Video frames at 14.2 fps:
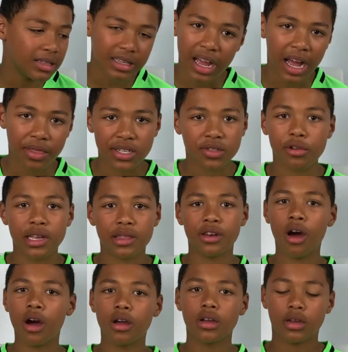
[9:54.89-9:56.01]
at this rate they're
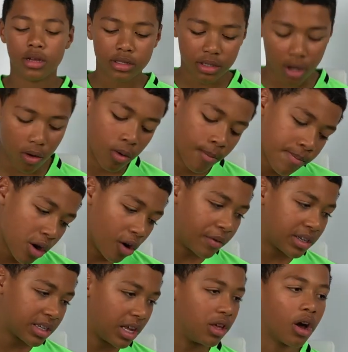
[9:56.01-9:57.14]
not. So
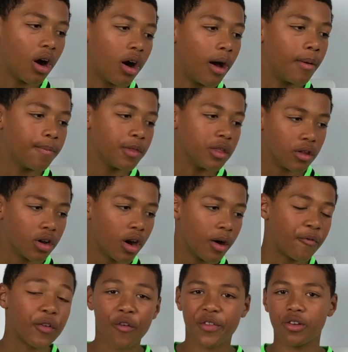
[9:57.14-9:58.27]
obviously you gotta
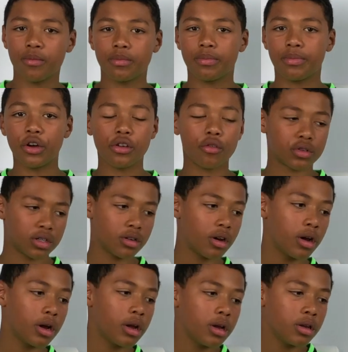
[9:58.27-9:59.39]
feel for them, but you also
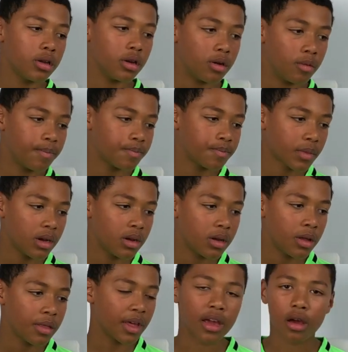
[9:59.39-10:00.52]
gotta, you know,
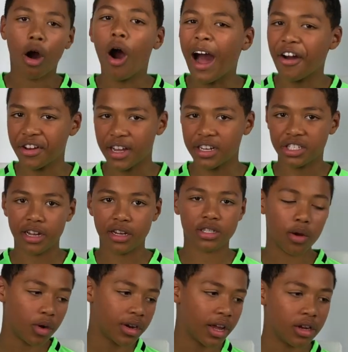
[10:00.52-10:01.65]
think, oh, how are they gonna change it and
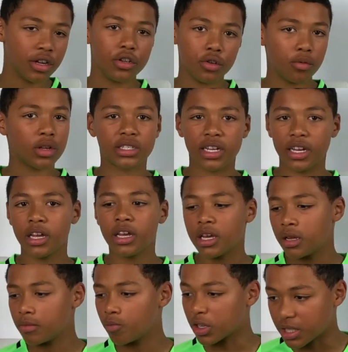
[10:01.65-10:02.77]
what they're gonna do, what's the
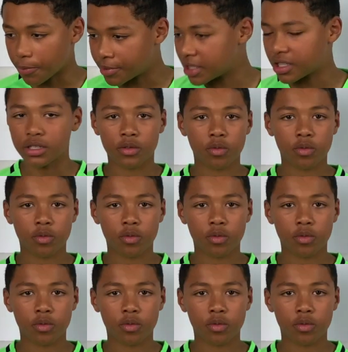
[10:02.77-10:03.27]
positions,